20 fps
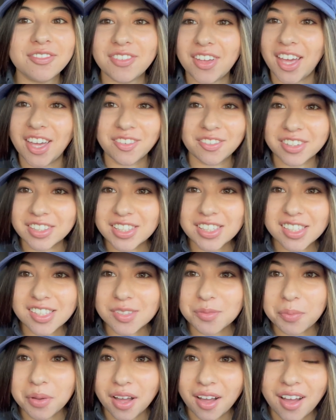favorite
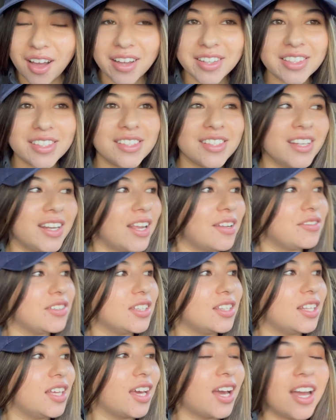spots and
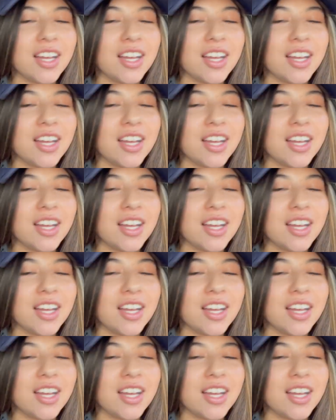everything.